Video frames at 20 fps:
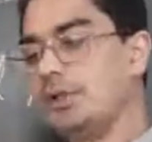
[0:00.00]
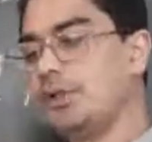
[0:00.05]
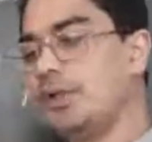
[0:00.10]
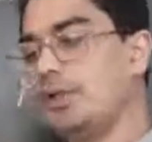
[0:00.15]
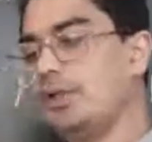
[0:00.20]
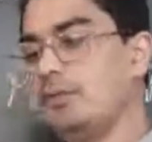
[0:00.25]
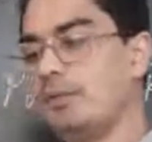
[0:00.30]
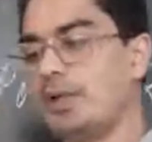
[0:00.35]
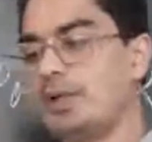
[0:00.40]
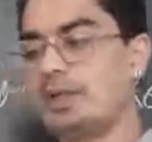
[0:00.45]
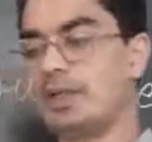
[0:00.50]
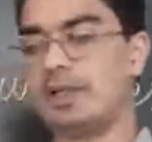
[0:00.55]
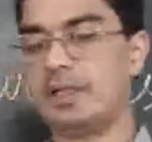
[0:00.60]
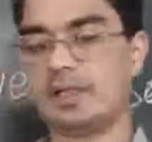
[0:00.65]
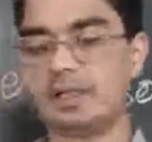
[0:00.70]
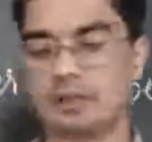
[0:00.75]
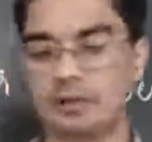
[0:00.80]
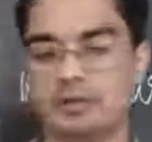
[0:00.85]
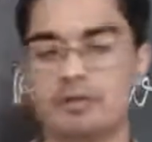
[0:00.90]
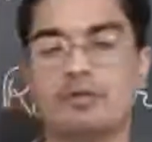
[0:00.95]
Then
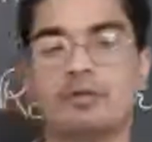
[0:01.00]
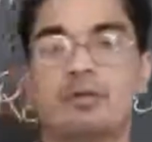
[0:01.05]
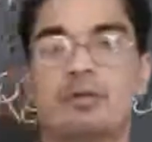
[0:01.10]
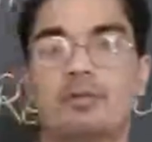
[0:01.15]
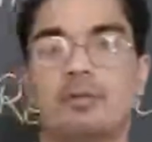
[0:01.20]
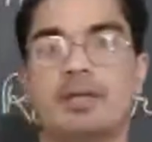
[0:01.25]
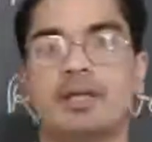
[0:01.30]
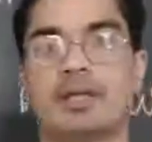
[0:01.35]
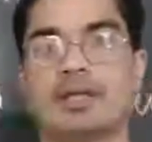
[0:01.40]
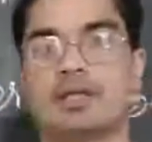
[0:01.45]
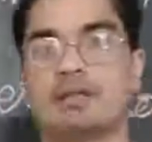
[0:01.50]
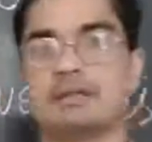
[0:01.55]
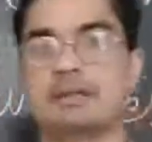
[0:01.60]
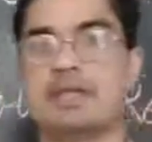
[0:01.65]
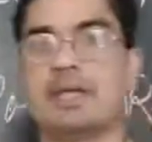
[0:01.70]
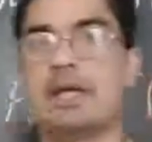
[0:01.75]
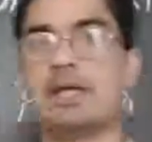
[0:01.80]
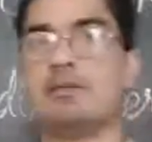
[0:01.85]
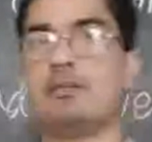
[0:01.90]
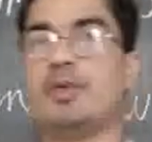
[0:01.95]
metallic
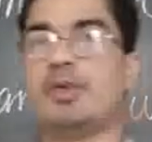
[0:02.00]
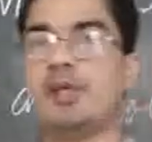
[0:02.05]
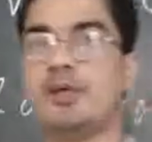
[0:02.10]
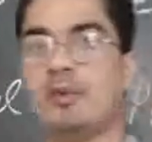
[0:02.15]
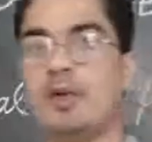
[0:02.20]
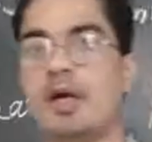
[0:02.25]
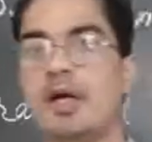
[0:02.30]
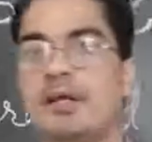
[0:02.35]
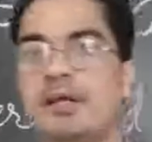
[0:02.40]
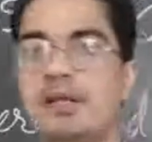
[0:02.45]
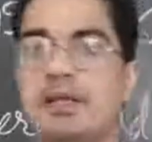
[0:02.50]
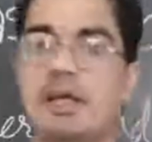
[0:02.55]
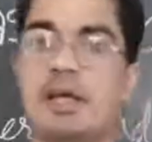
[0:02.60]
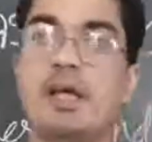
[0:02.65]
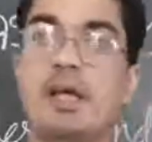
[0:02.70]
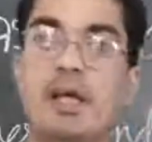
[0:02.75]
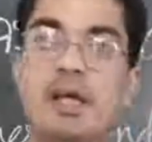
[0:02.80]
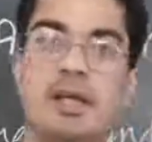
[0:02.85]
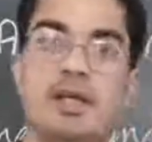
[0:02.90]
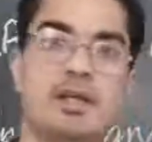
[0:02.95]
minerals can be divided
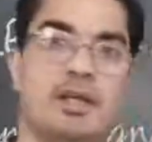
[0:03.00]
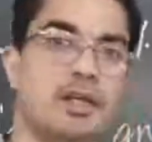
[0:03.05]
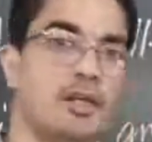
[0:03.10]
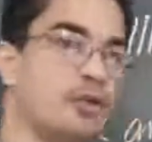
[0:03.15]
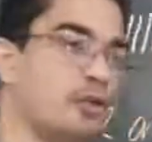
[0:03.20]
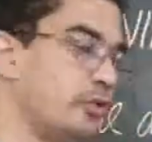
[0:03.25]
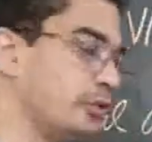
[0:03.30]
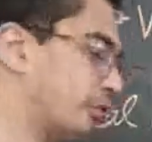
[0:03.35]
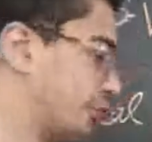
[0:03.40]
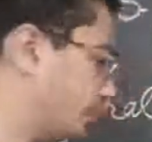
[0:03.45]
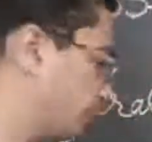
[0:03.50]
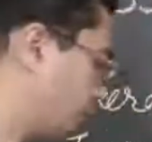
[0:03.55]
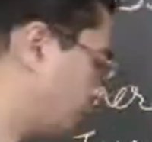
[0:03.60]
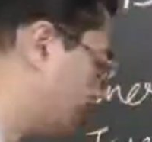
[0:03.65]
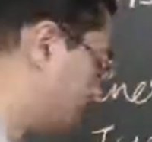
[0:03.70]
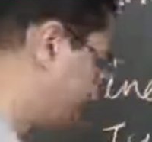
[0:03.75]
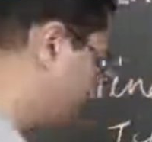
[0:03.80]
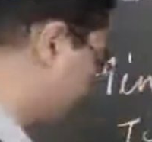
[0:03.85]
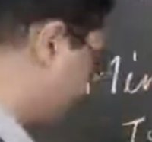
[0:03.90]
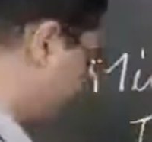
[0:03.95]
again into
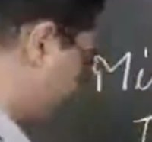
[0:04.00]
two.